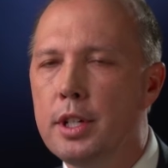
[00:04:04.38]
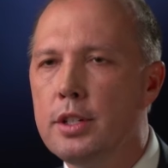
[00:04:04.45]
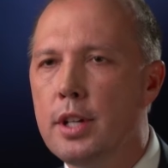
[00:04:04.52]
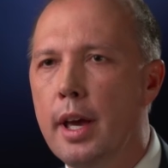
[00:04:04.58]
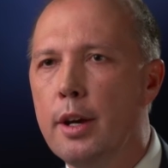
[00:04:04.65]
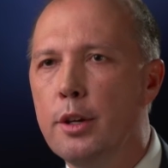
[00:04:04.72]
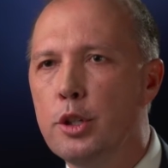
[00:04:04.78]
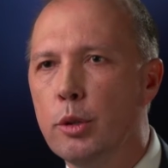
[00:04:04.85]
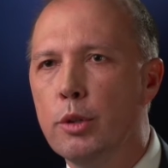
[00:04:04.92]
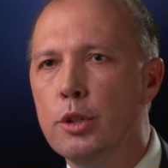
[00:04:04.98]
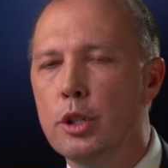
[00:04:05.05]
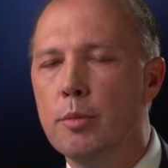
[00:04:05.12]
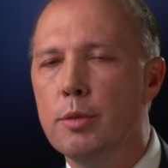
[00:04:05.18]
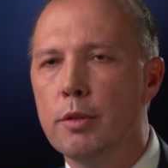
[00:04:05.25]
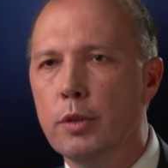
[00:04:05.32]
not dictated to
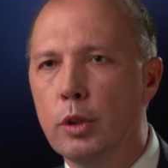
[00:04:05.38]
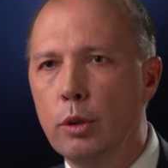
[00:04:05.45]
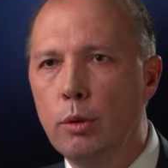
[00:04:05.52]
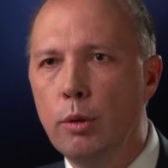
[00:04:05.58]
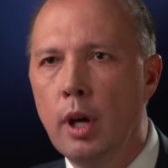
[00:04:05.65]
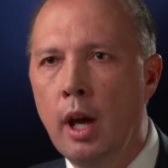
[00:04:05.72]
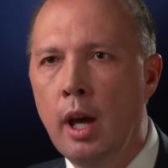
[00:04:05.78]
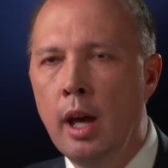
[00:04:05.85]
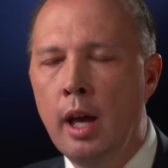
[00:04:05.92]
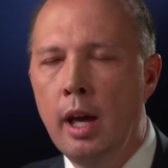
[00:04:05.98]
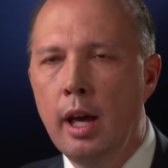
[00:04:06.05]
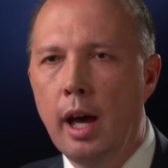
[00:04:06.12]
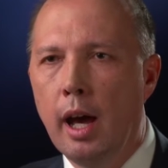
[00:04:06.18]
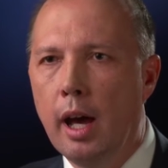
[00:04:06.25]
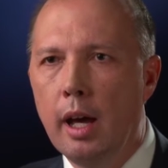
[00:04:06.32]
in terms of who,
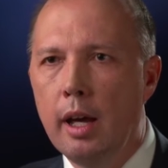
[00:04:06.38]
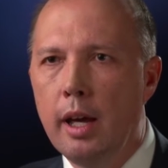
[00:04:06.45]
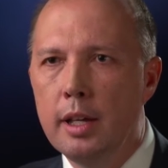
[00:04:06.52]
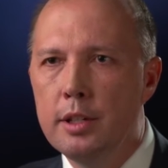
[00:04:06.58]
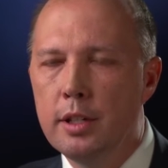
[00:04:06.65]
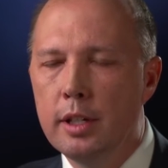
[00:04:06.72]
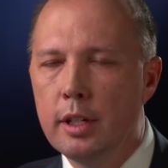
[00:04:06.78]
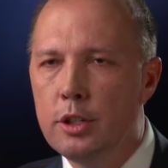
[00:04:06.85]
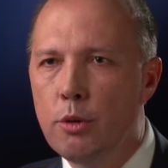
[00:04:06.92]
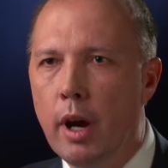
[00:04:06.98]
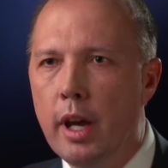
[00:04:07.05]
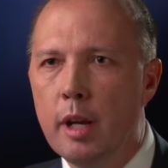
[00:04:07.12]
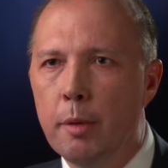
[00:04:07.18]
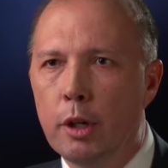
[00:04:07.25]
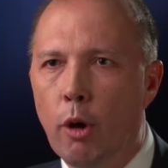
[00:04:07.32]
as the
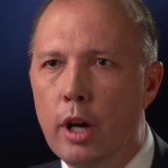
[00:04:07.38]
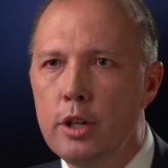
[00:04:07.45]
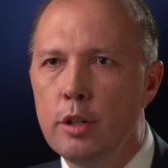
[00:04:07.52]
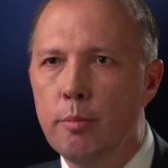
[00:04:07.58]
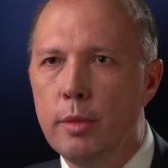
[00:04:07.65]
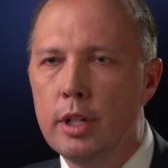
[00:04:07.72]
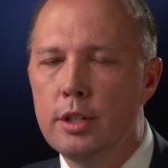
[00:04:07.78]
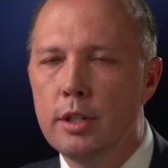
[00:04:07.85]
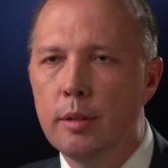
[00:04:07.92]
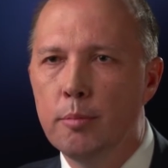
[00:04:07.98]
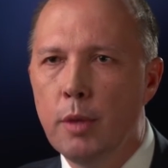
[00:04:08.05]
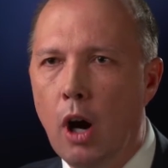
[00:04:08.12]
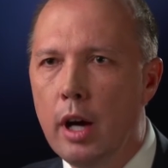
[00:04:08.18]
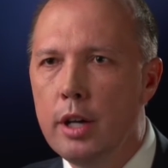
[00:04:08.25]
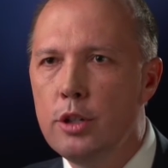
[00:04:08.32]
Australian Immigration
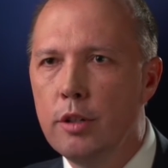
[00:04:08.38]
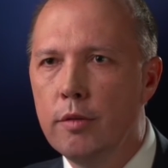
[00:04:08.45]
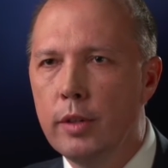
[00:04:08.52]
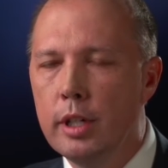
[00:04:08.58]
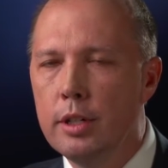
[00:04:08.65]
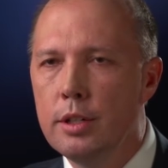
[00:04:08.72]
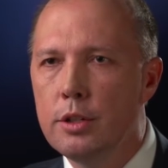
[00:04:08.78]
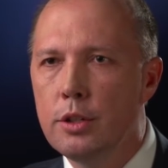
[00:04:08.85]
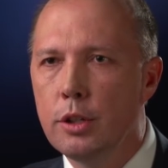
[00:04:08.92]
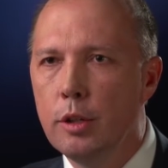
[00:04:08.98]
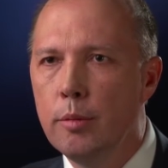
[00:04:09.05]
Minister, I issue visas to.